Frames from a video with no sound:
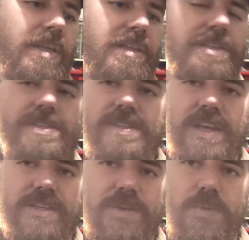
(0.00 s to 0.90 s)
This is
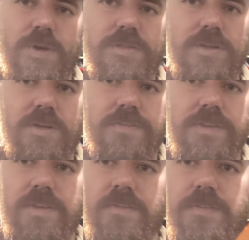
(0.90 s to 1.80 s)
actually walked off
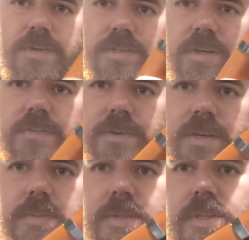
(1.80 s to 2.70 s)
and fucked off a
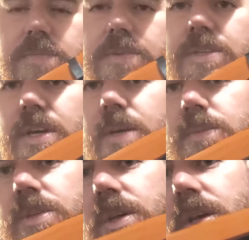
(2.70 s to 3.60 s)
couple of different times,